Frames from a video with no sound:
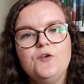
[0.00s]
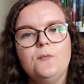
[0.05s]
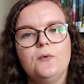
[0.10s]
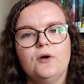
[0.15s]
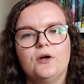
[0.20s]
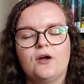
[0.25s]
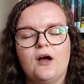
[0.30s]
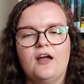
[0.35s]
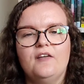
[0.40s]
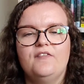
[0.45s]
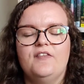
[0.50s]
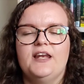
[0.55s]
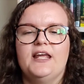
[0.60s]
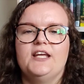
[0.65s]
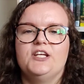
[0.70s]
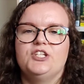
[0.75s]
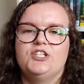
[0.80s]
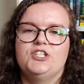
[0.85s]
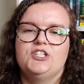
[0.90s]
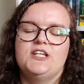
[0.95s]
book I
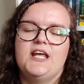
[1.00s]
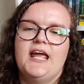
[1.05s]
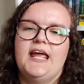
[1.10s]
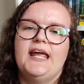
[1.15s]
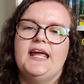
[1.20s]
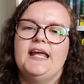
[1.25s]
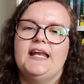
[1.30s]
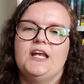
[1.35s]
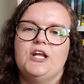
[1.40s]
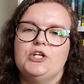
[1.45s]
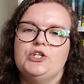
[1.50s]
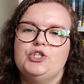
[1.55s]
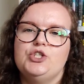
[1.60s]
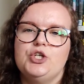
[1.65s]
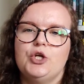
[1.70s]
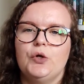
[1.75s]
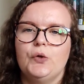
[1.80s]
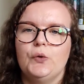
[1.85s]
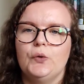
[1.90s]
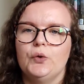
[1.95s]
finished in
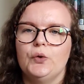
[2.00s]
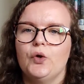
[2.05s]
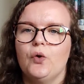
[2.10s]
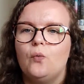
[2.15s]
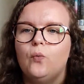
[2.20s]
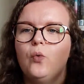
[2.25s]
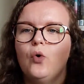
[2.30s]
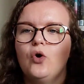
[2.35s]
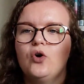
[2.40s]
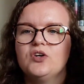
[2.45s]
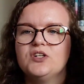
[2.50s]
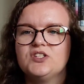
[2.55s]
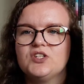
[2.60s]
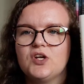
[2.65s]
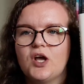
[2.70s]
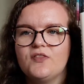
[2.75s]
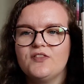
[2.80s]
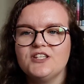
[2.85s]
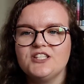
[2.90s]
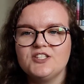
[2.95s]
June was
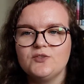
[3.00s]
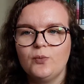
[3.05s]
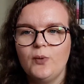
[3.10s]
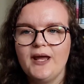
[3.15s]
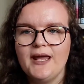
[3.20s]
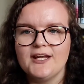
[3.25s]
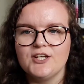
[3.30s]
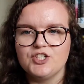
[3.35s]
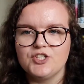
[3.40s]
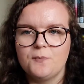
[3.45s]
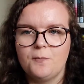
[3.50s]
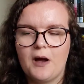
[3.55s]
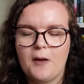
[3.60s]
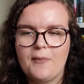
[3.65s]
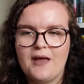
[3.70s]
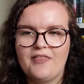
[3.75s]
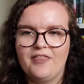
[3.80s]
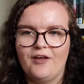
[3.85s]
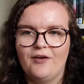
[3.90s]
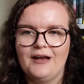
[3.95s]
The Switch by
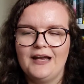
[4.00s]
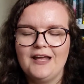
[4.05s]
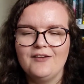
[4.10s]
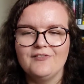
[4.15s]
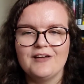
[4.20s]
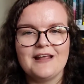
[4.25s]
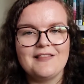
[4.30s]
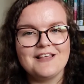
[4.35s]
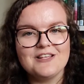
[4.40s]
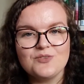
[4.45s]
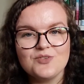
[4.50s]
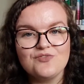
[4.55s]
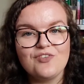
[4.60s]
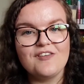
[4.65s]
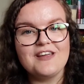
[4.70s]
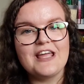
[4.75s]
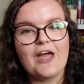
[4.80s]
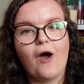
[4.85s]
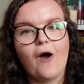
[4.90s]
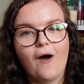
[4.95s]
Beth O'Leary. This was
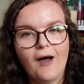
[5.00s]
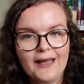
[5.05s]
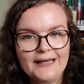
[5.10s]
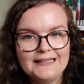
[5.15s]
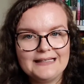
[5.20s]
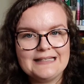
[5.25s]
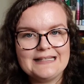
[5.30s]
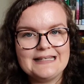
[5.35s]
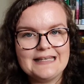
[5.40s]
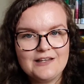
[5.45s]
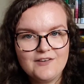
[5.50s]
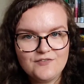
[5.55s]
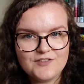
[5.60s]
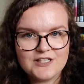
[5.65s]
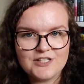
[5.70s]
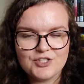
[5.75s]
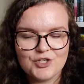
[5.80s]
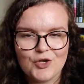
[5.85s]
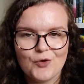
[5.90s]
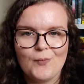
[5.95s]
very kindly
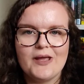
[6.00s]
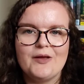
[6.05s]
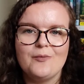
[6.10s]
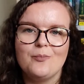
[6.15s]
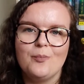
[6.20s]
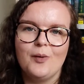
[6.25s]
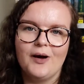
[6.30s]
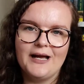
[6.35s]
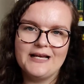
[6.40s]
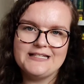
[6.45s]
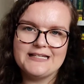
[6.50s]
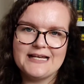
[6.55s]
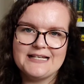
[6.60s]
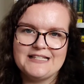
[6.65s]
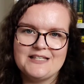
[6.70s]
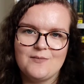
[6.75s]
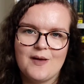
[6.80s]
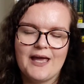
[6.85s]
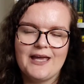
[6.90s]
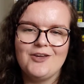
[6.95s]
gifted to me by
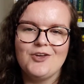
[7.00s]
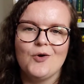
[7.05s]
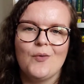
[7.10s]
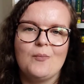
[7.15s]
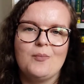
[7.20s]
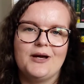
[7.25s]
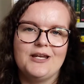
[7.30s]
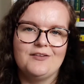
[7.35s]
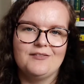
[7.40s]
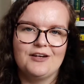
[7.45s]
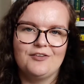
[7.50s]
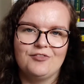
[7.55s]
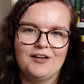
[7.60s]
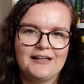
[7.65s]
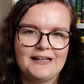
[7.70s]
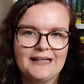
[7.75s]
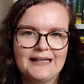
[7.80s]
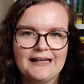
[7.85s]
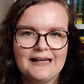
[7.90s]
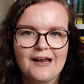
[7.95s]
Daisy May, who I bloody read
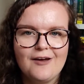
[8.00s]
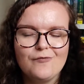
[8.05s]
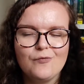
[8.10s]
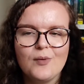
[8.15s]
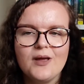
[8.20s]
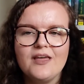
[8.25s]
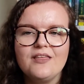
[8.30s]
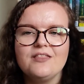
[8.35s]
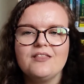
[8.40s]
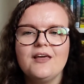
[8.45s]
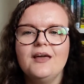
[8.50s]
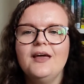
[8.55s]
Frankly in Love with.